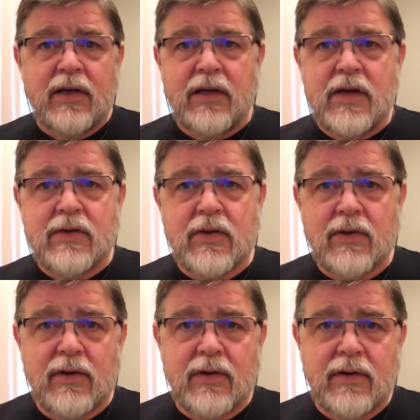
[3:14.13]

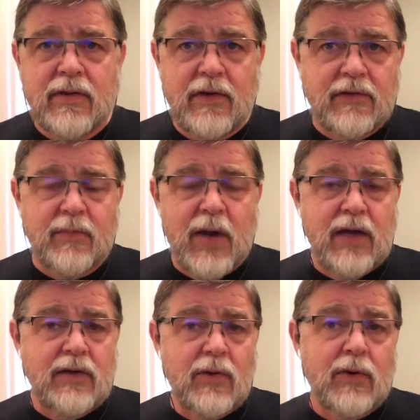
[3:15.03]
"Neither this
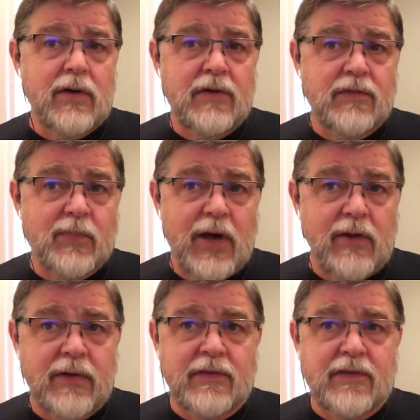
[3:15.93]
man nor his
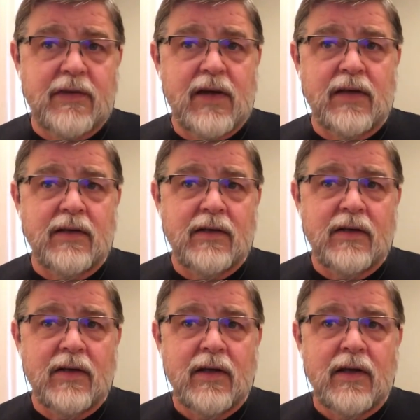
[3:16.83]
parents sinned,
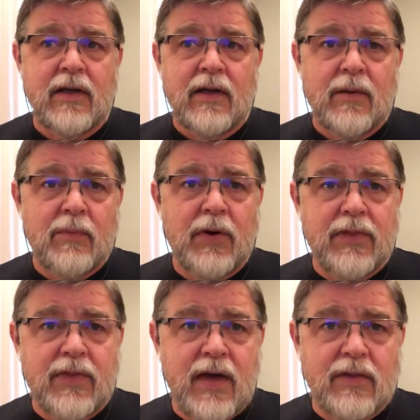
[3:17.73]
but
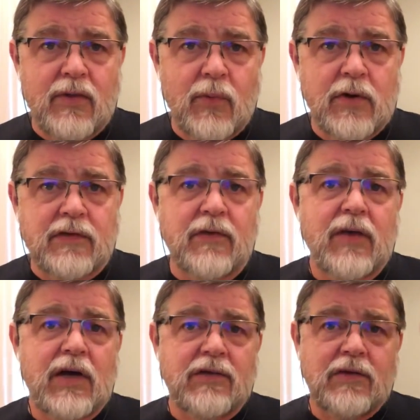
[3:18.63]
that the works of
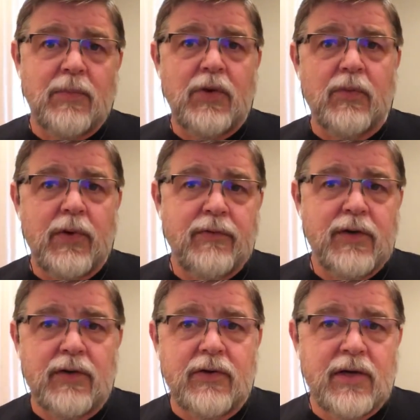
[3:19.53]
God should be
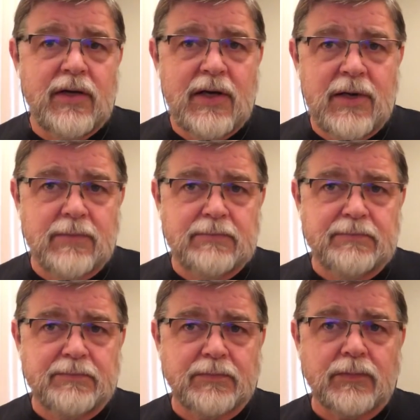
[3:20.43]
revealed in him."
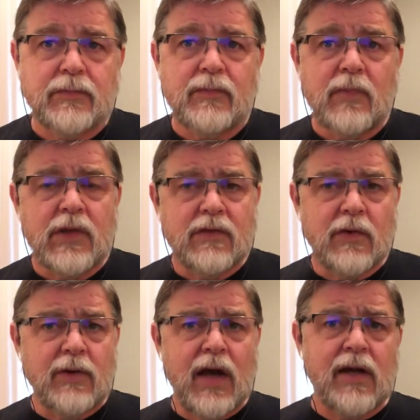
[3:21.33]
So
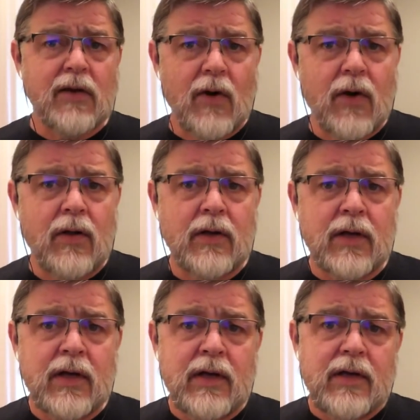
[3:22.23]
not all
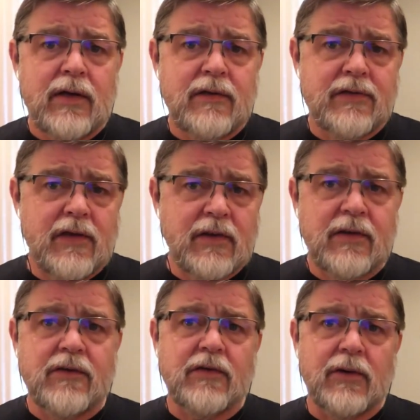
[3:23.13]

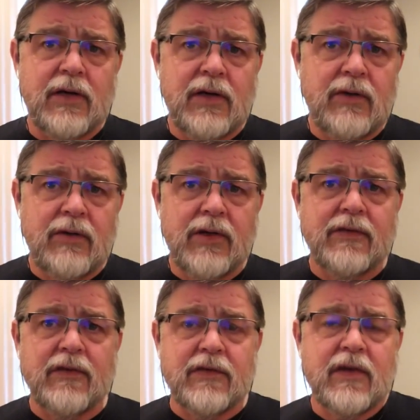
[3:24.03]
sickness or
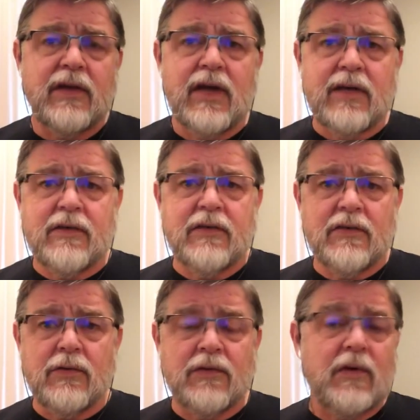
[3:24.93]
illness is connected
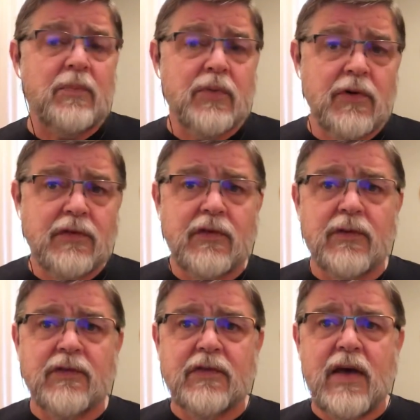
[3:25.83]
to some personal
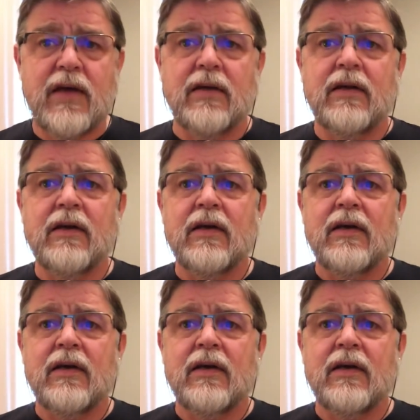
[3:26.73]
sin.